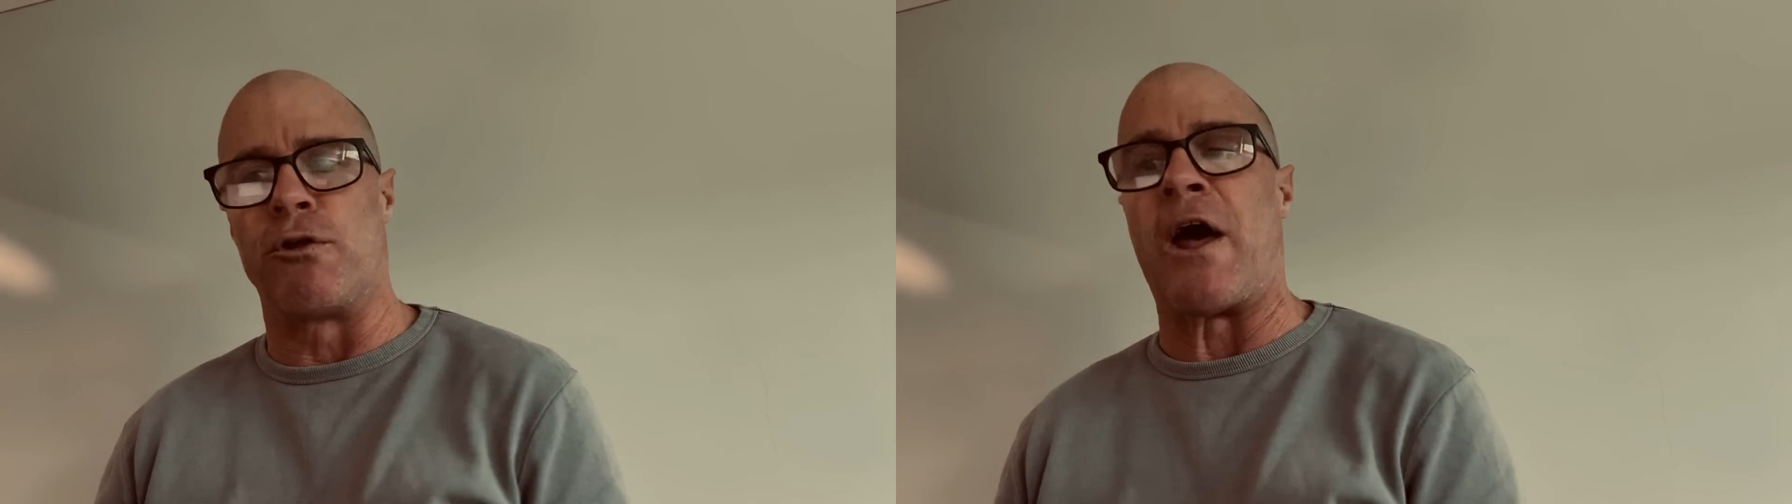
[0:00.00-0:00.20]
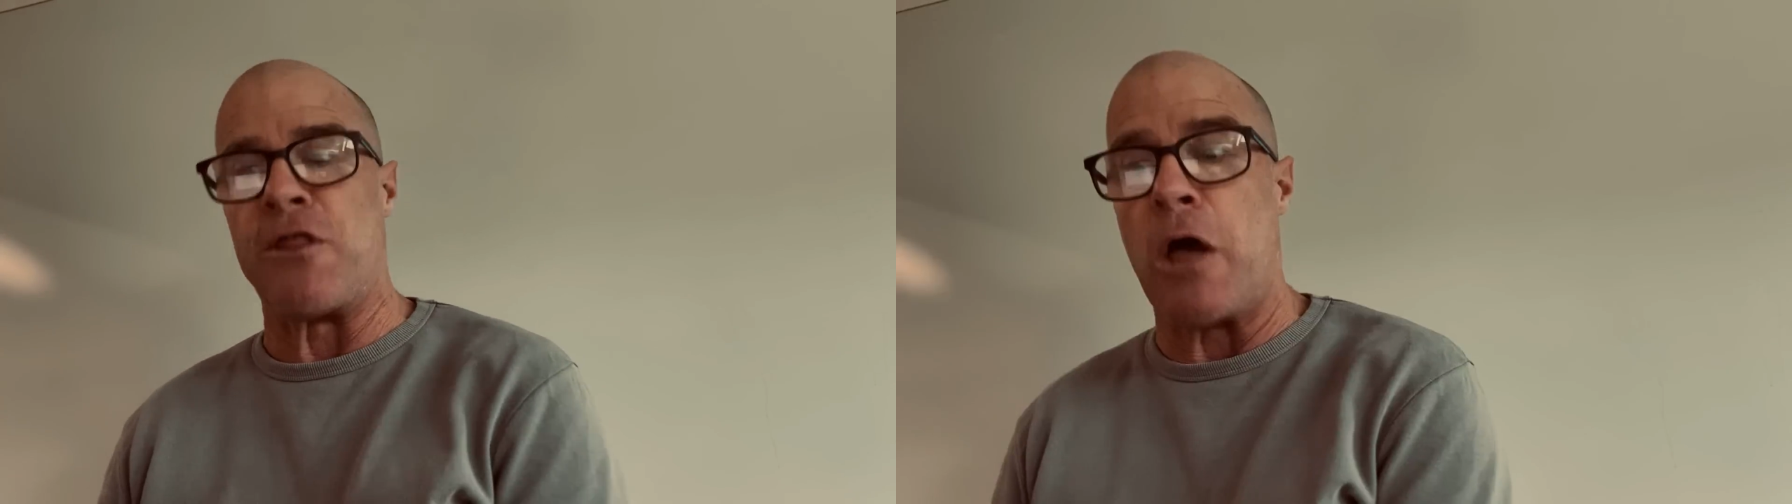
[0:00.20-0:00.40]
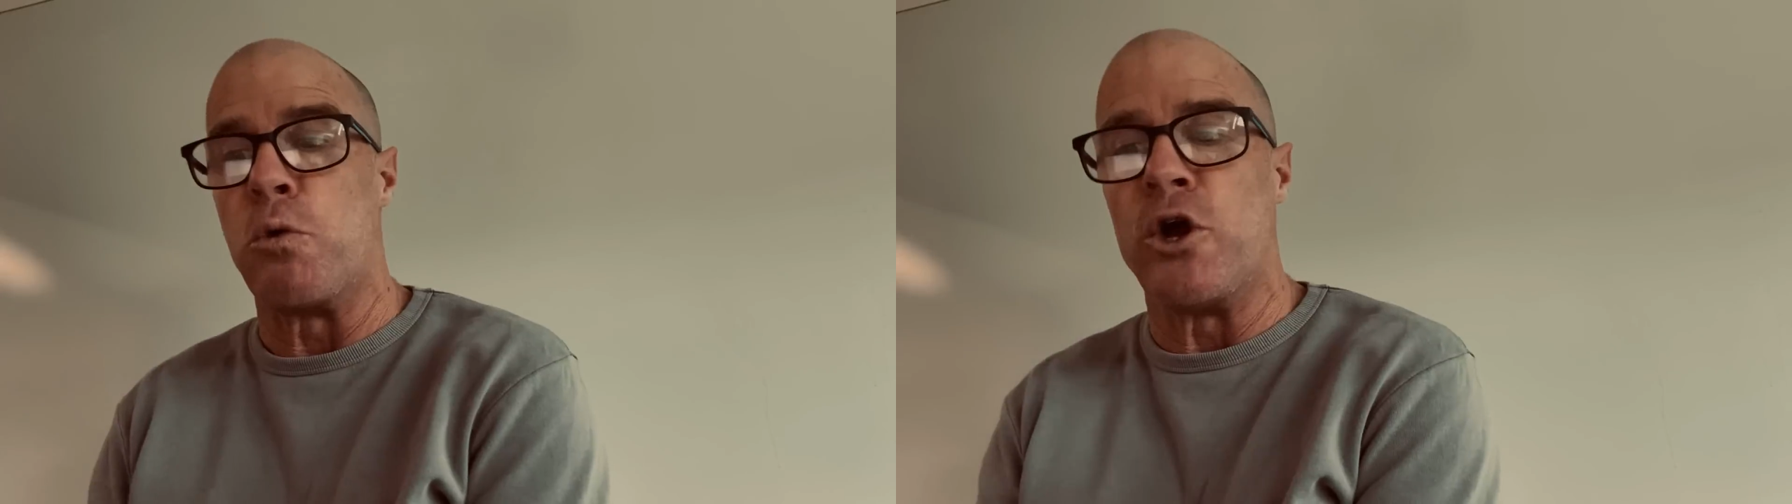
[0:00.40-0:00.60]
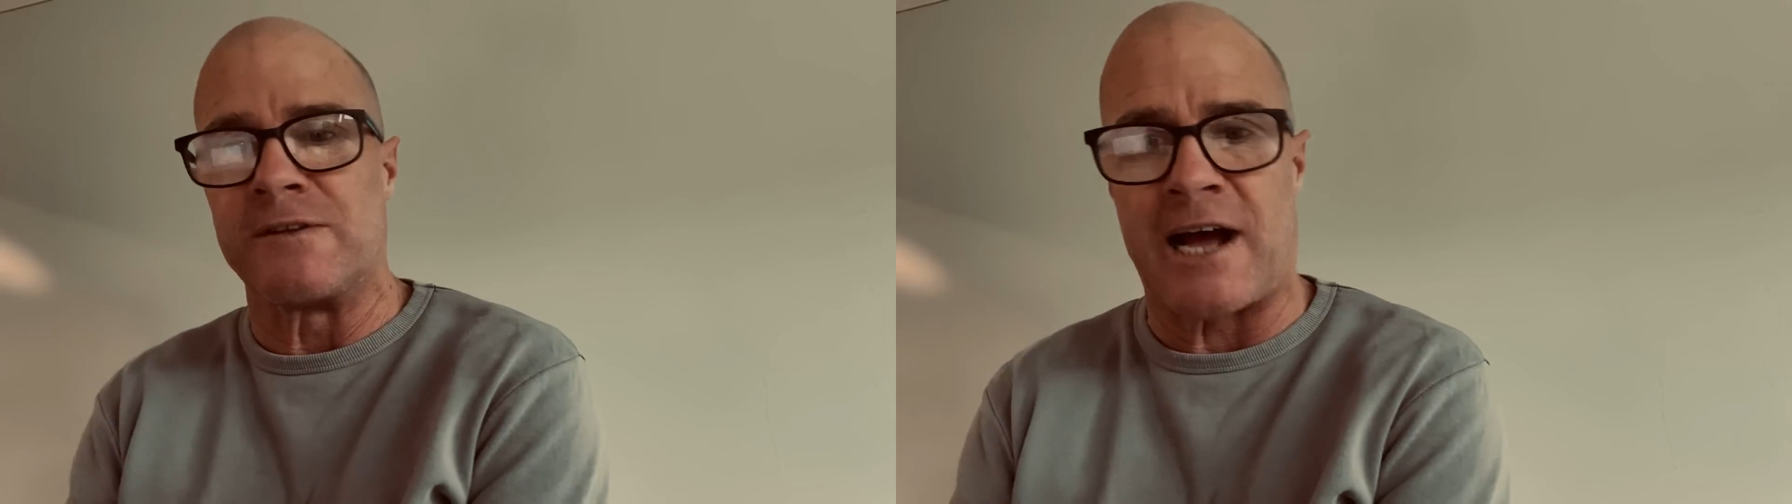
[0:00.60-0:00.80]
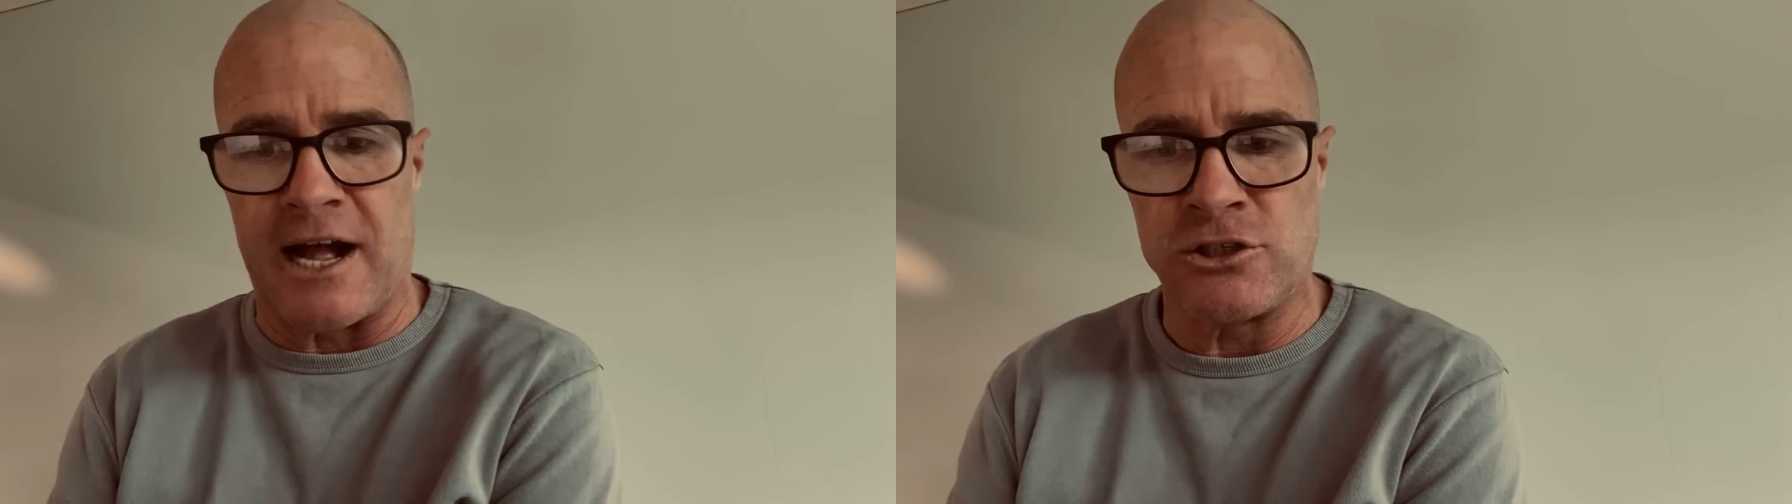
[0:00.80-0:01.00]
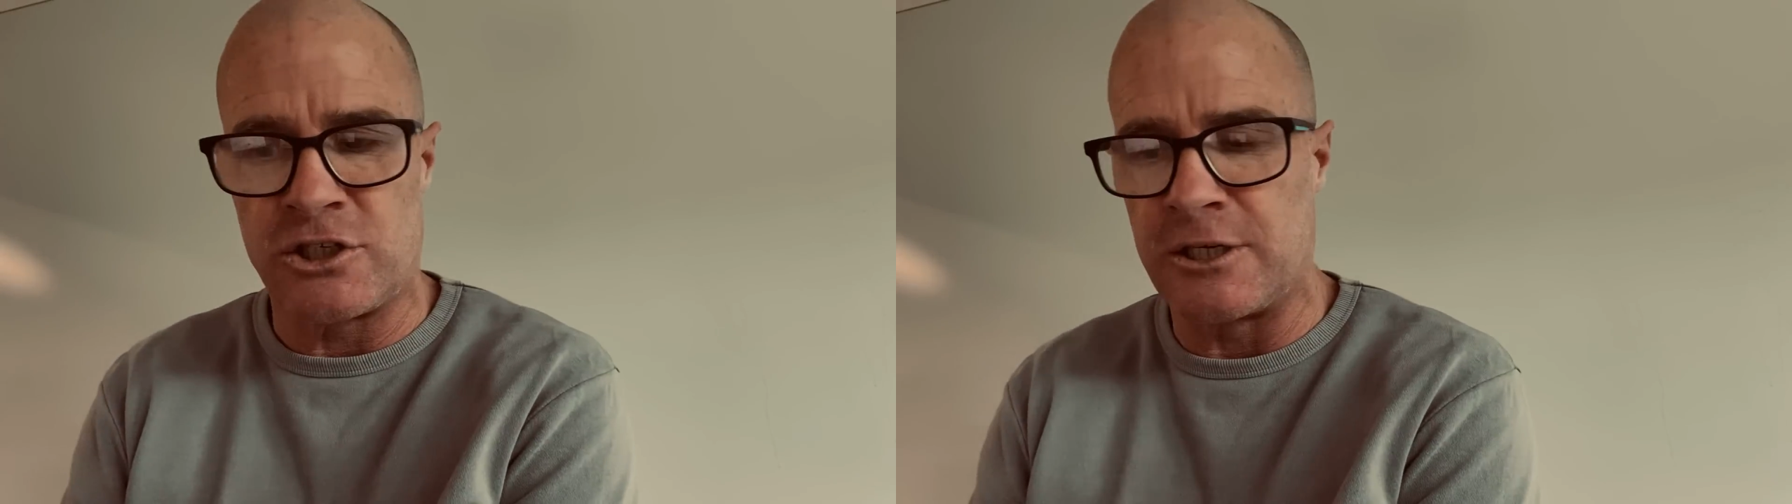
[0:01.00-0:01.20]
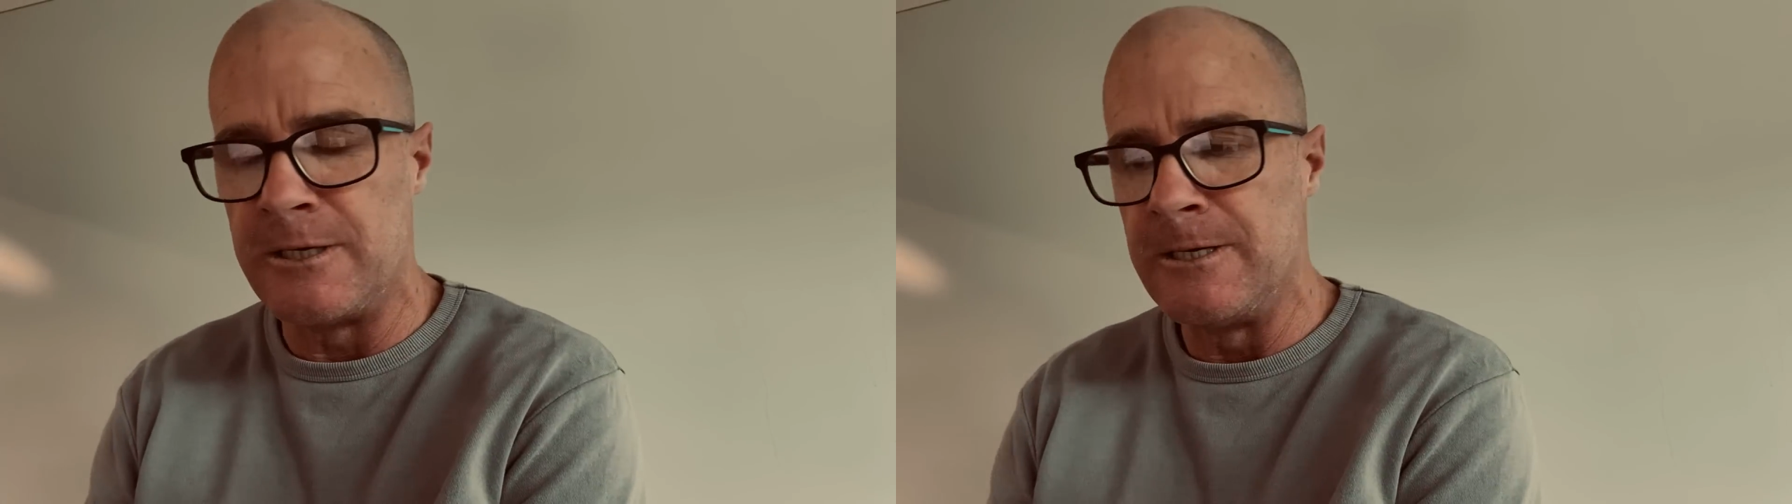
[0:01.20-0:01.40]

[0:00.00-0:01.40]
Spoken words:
although they were touched.